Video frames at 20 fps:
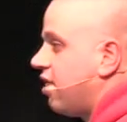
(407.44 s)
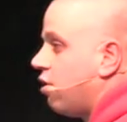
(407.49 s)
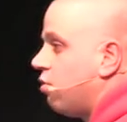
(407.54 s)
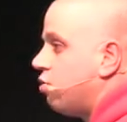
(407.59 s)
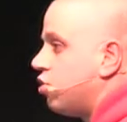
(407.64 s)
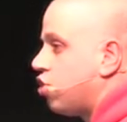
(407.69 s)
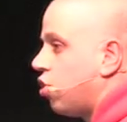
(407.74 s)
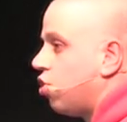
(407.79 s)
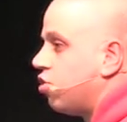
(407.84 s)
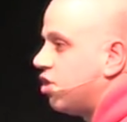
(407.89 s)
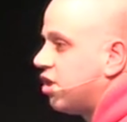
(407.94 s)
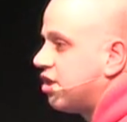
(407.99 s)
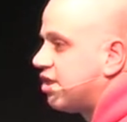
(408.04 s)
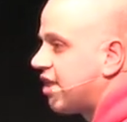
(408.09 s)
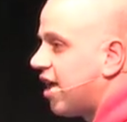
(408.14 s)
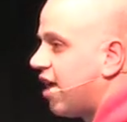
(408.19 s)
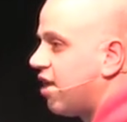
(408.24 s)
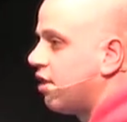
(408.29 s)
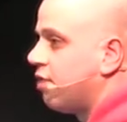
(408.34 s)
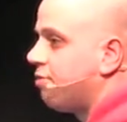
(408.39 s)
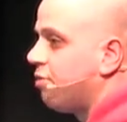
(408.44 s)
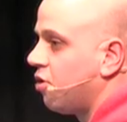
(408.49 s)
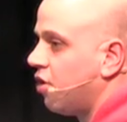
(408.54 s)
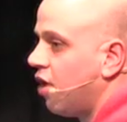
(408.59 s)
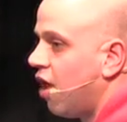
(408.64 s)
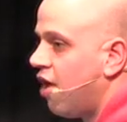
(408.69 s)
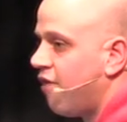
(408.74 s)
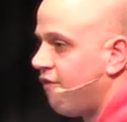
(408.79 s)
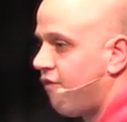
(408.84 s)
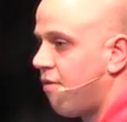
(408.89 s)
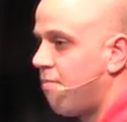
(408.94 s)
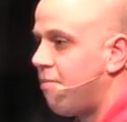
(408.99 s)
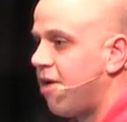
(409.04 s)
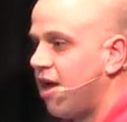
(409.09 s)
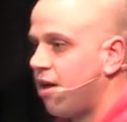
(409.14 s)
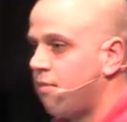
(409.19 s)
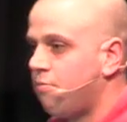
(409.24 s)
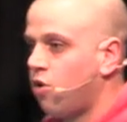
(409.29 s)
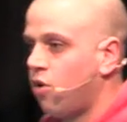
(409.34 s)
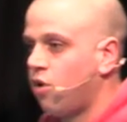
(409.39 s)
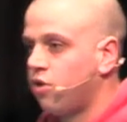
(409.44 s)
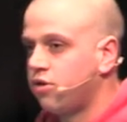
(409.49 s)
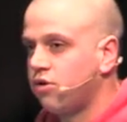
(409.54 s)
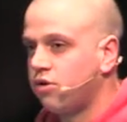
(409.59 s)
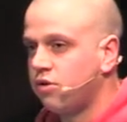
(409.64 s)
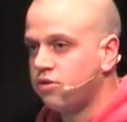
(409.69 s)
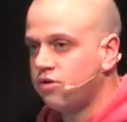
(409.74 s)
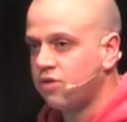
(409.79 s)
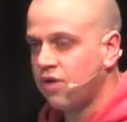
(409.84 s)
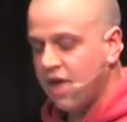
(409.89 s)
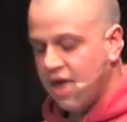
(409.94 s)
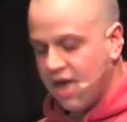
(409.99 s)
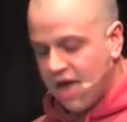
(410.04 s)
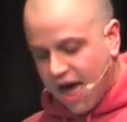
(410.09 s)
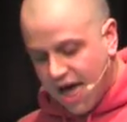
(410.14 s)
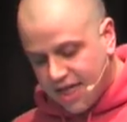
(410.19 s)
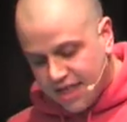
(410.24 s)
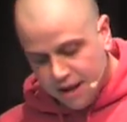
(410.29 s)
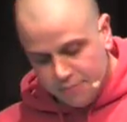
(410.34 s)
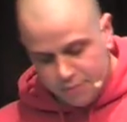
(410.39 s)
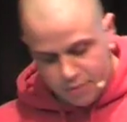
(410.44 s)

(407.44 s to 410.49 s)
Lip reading: that was understandable for mere mortals. And that